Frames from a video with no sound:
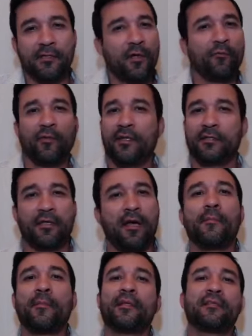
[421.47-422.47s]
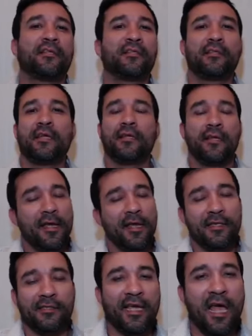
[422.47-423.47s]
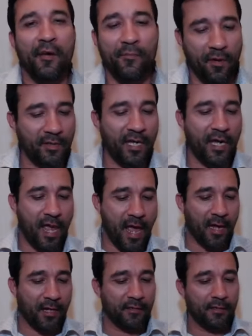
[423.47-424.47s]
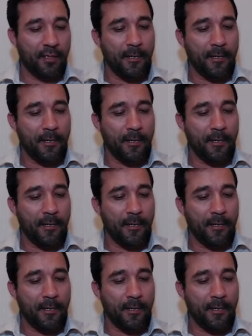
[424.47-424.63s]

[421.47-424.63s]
Don't read his comments. His his account probably got hacked.